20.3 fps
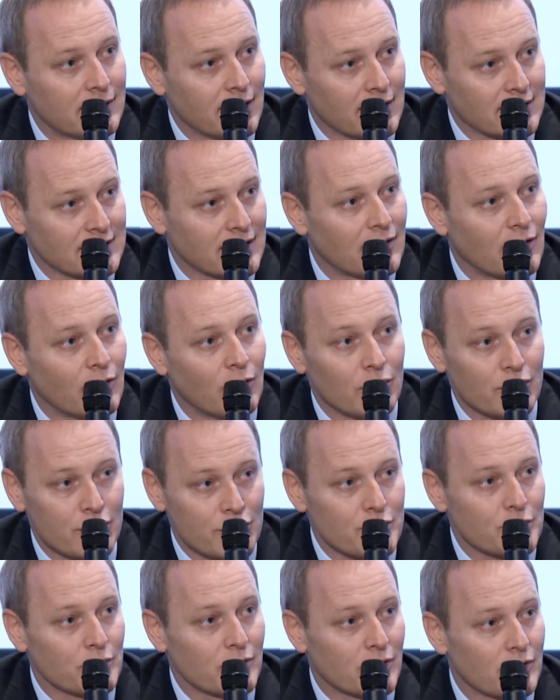as a whole
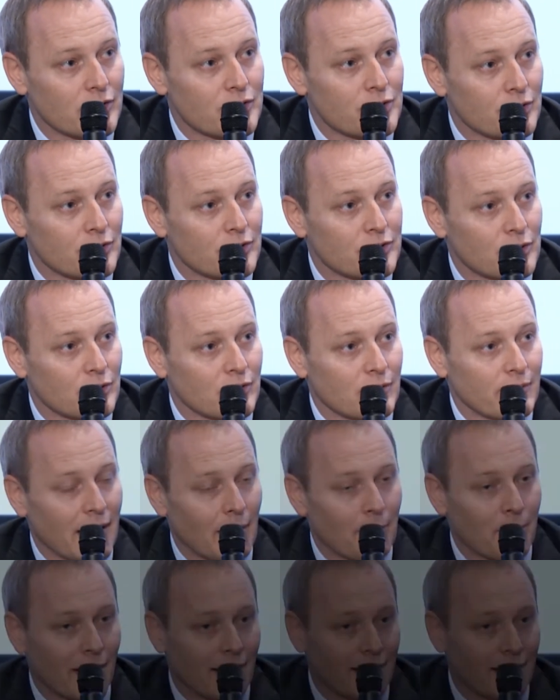should grab.